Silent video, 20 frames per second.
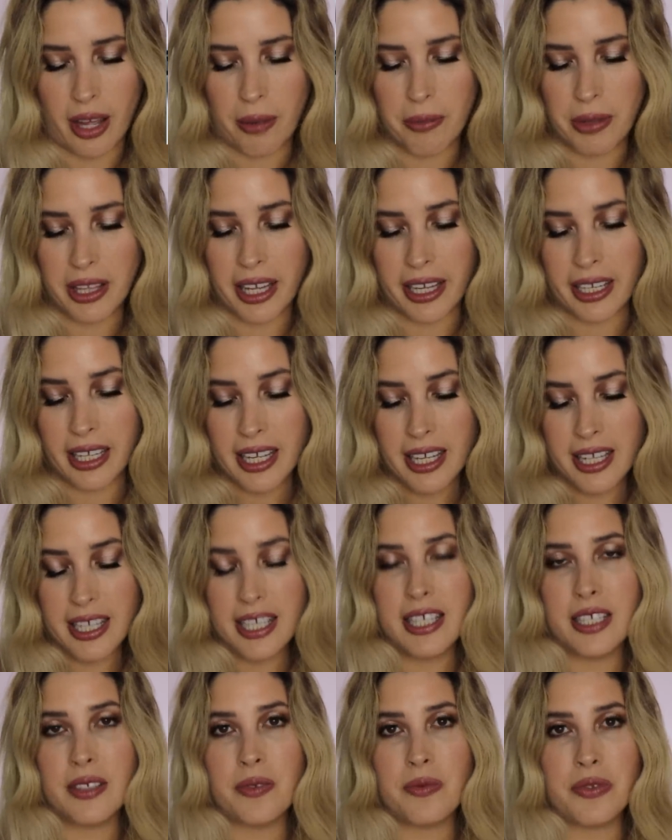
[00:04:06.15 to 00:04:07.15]
I mean, like
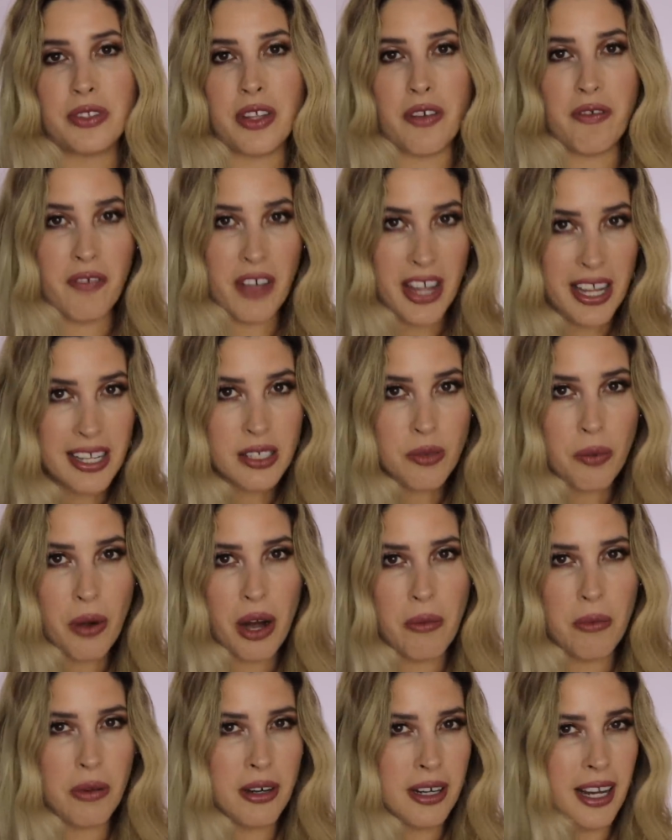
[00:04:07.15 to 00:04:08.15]
the face
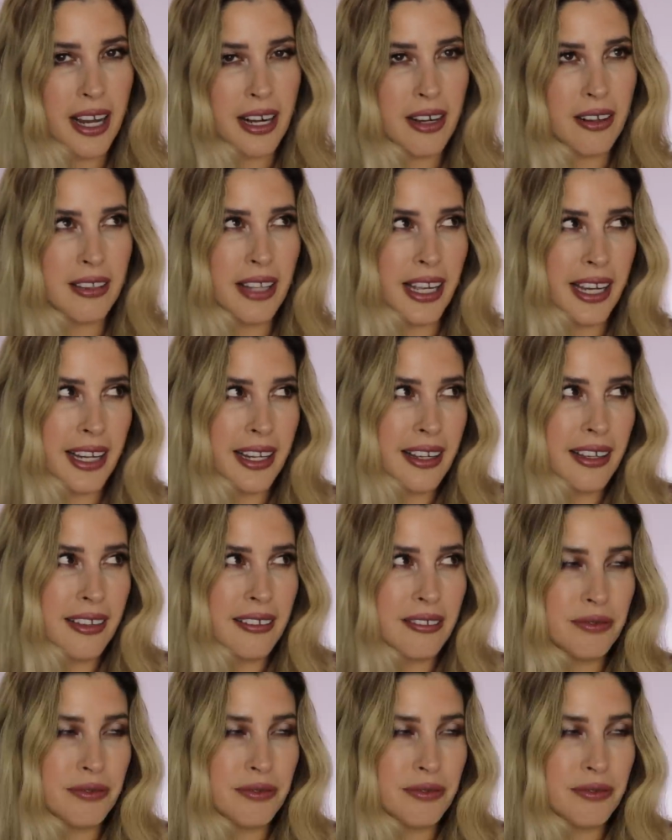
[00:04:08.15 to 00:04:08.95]
primary kind of like